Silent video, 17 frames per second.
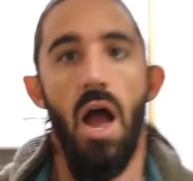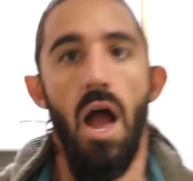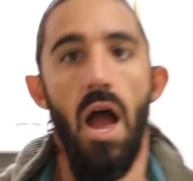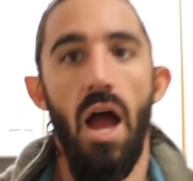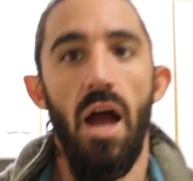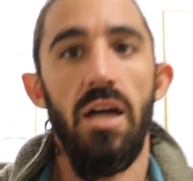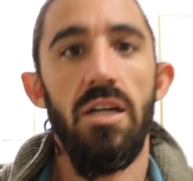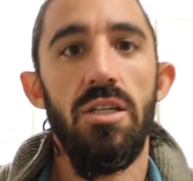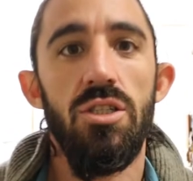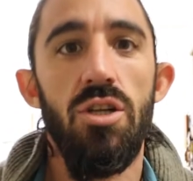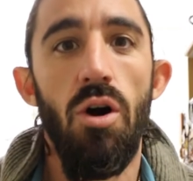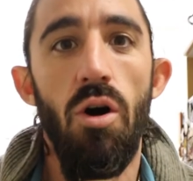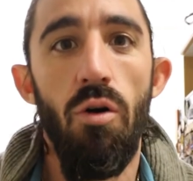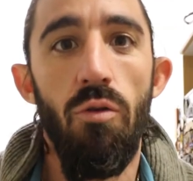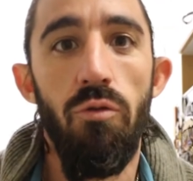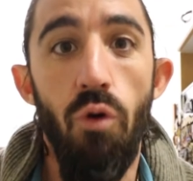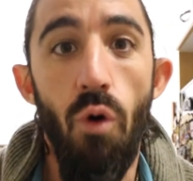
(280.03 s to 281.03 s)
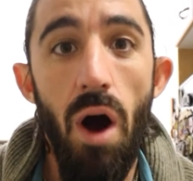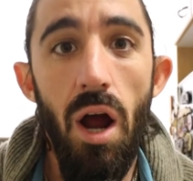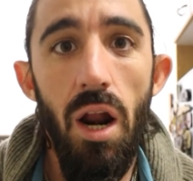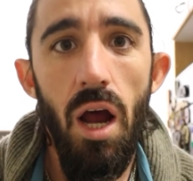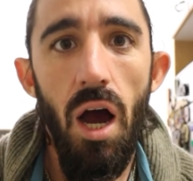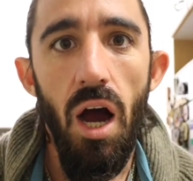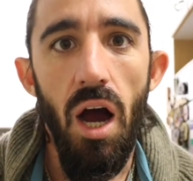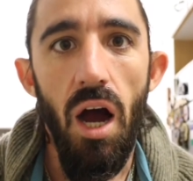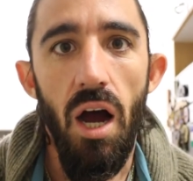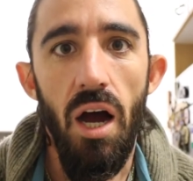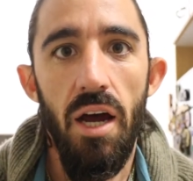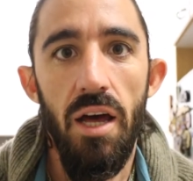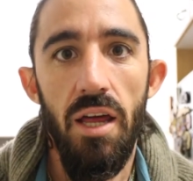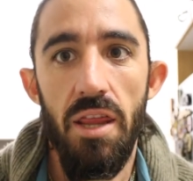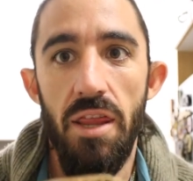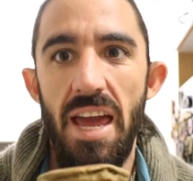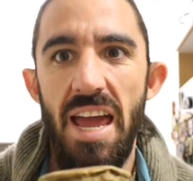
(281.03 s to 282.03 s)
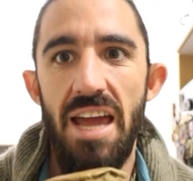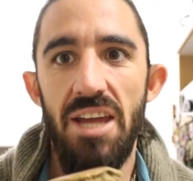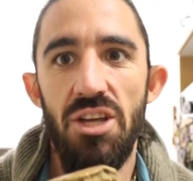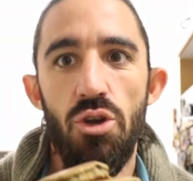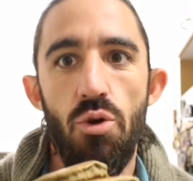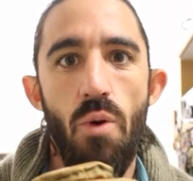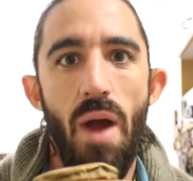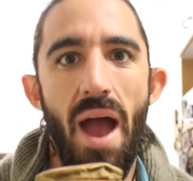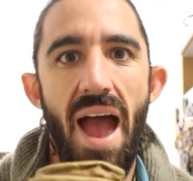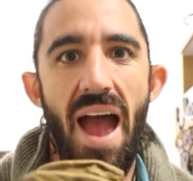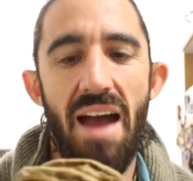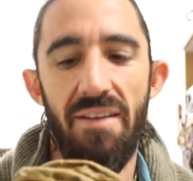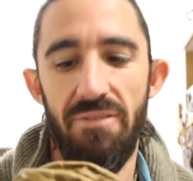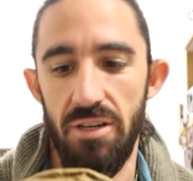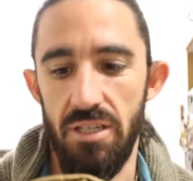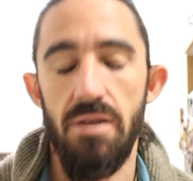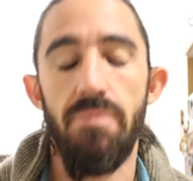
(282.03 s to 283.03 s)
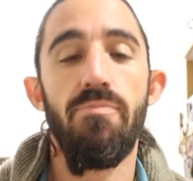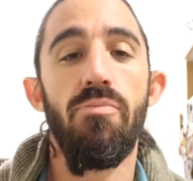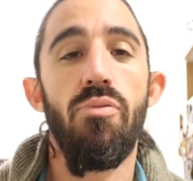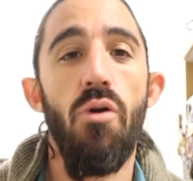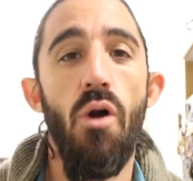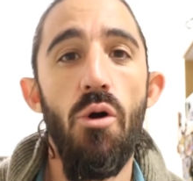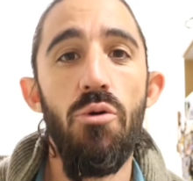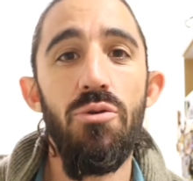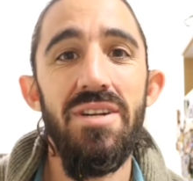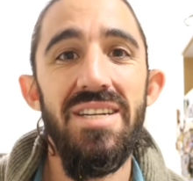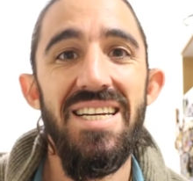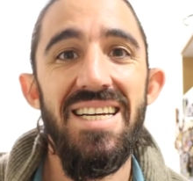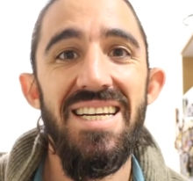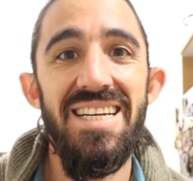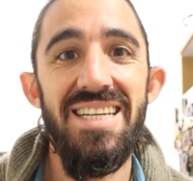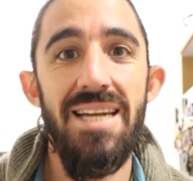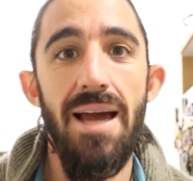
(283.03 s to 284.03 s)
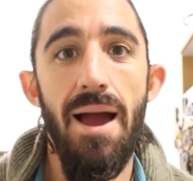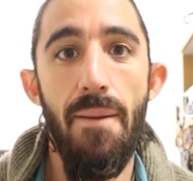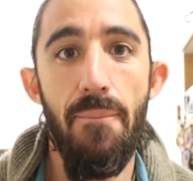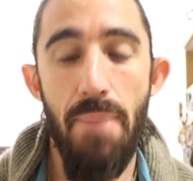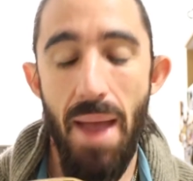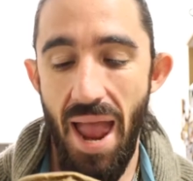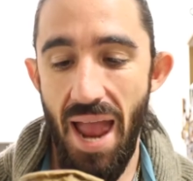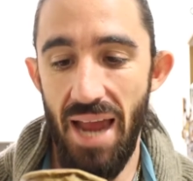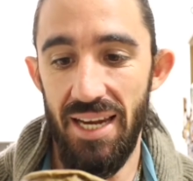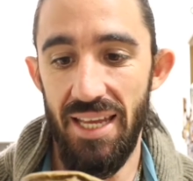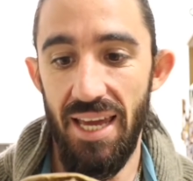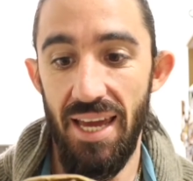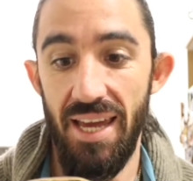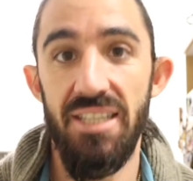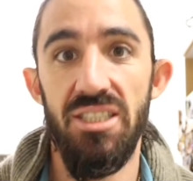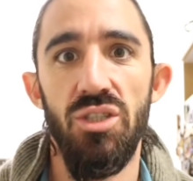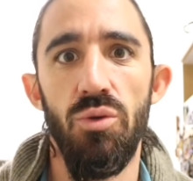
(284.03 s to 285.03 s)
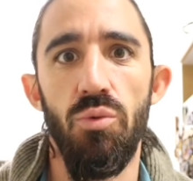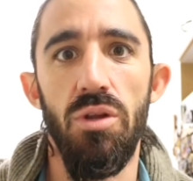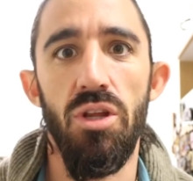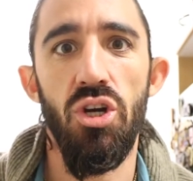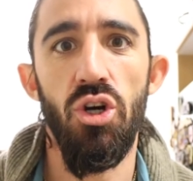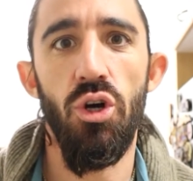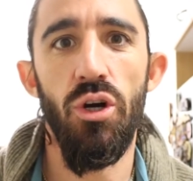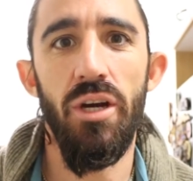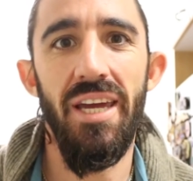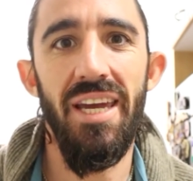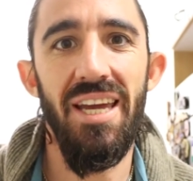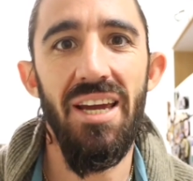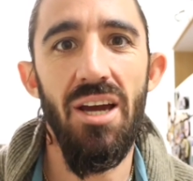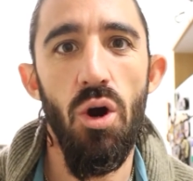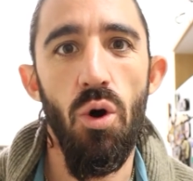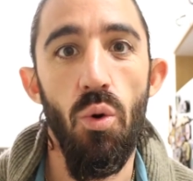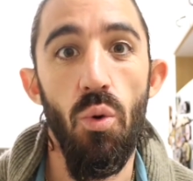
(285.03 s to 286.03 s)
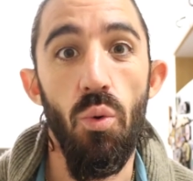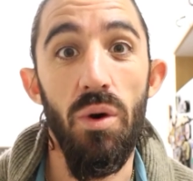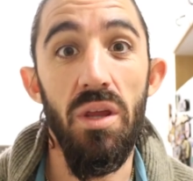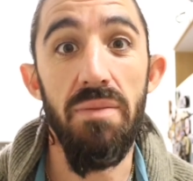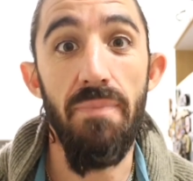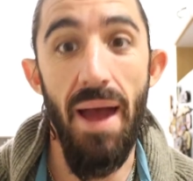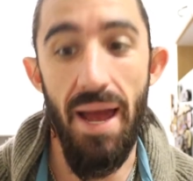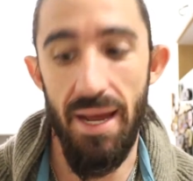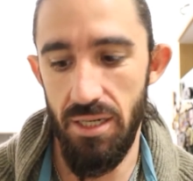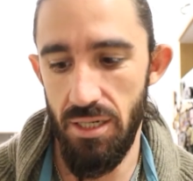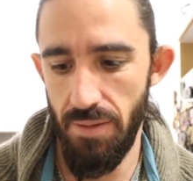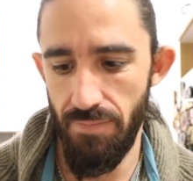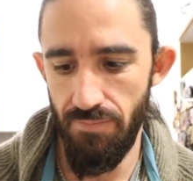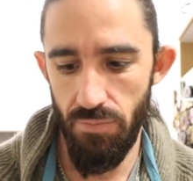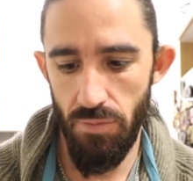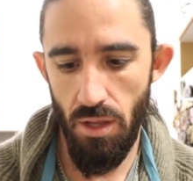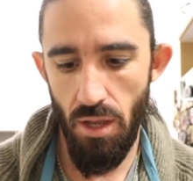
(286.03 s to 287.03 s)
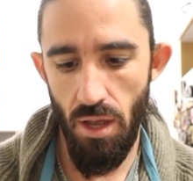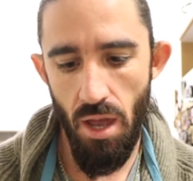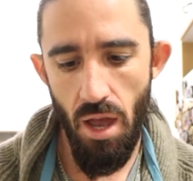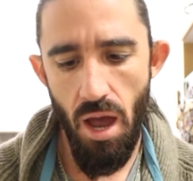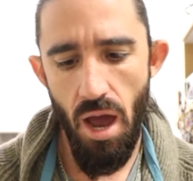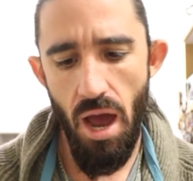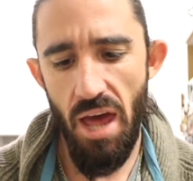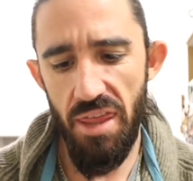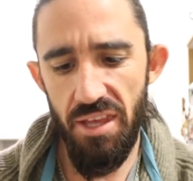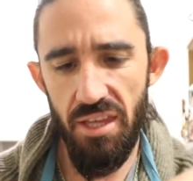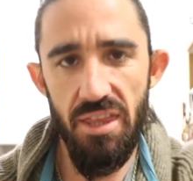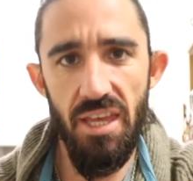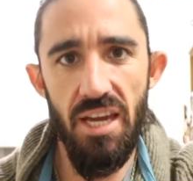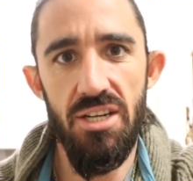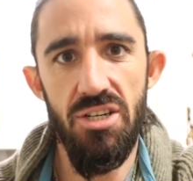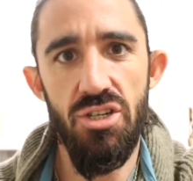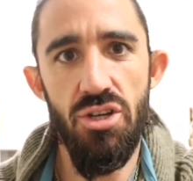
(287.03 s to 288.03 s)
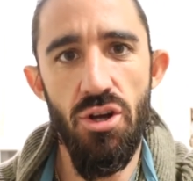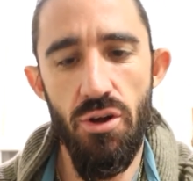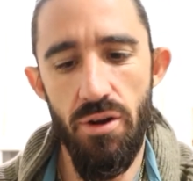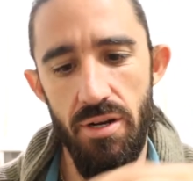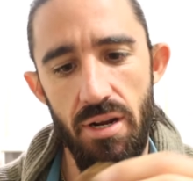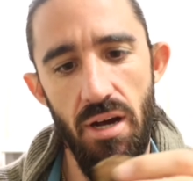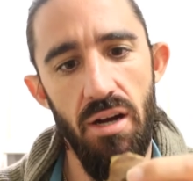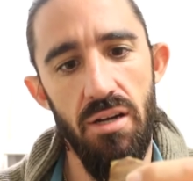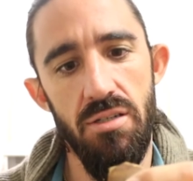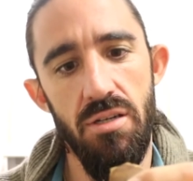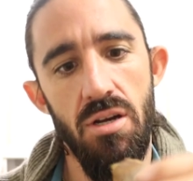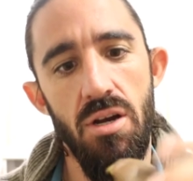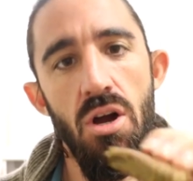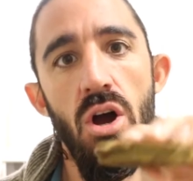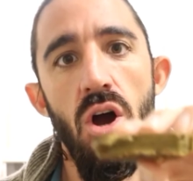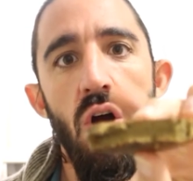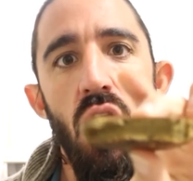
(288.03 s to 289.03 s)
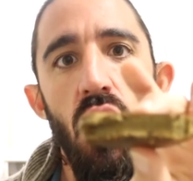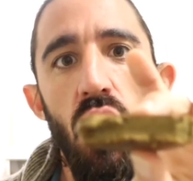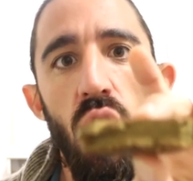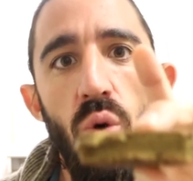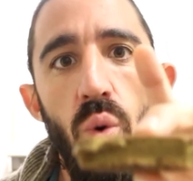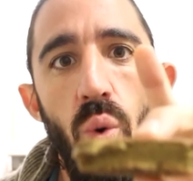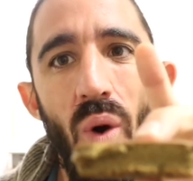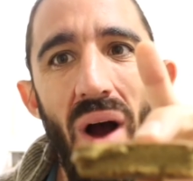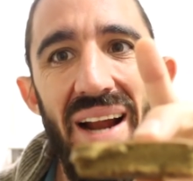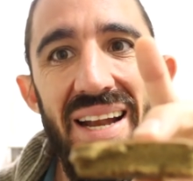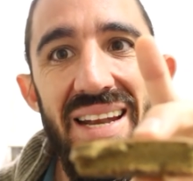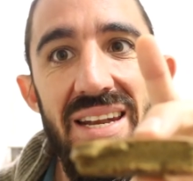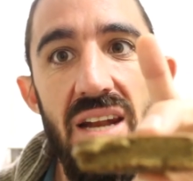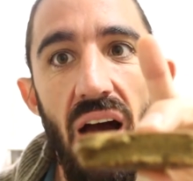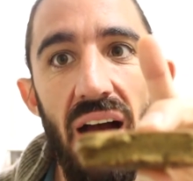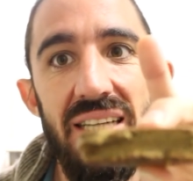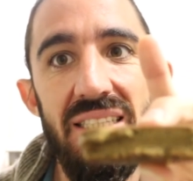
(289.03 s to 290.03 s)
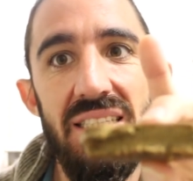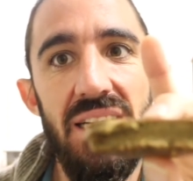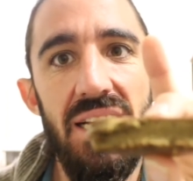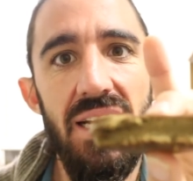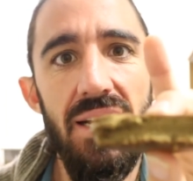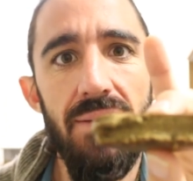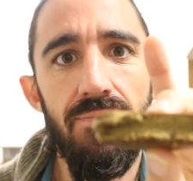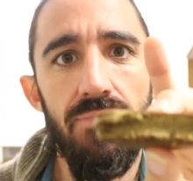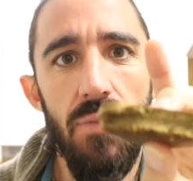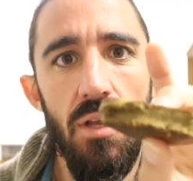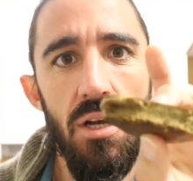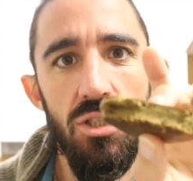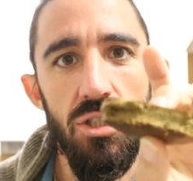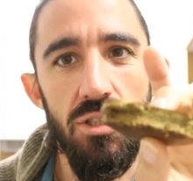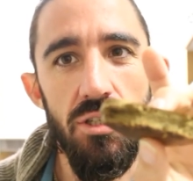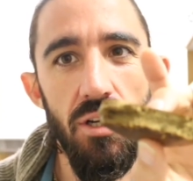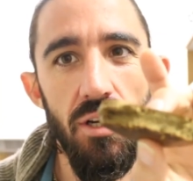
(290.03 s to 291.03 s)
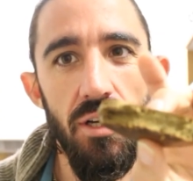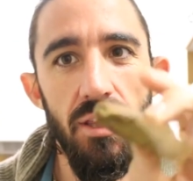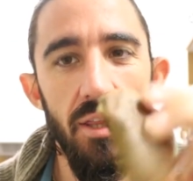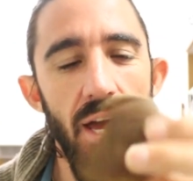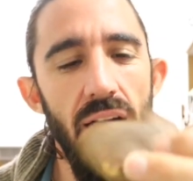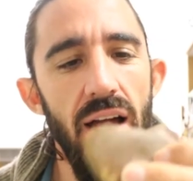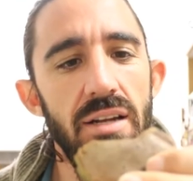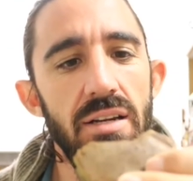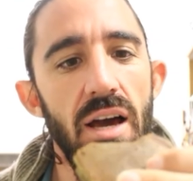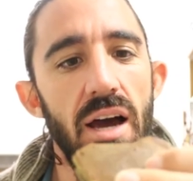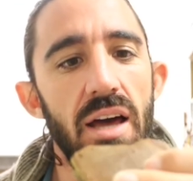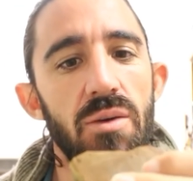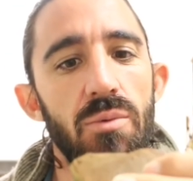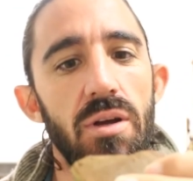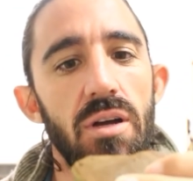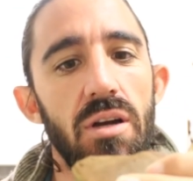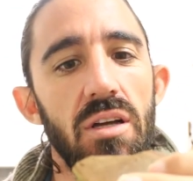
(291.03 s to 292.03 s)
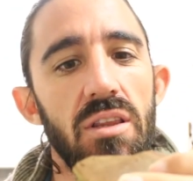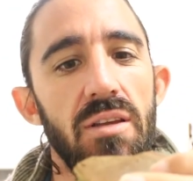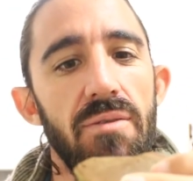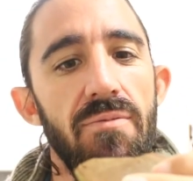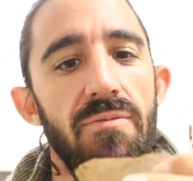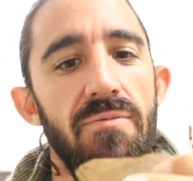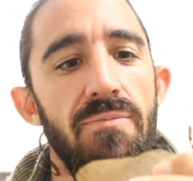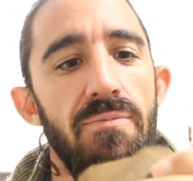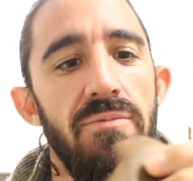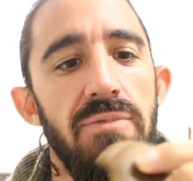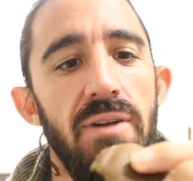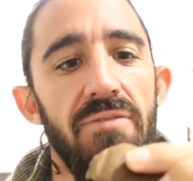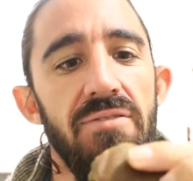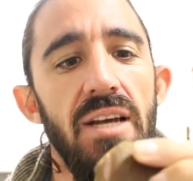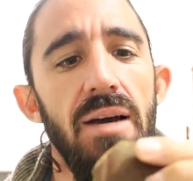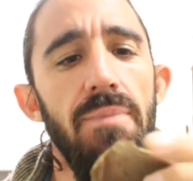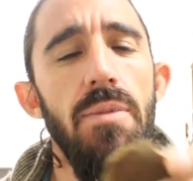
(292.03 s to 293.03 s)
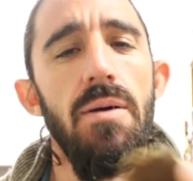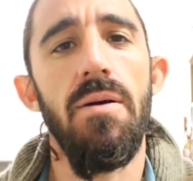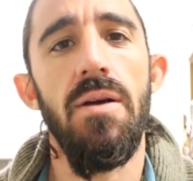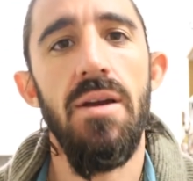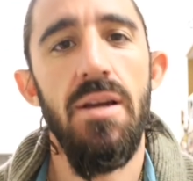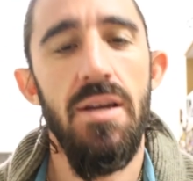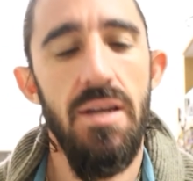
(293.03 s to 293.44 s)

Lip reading: And voila, there you have it. Protein pancakes with Cooking with Matt. I think they turned out quite nicely. Just look at that. I think we got them fluffed up.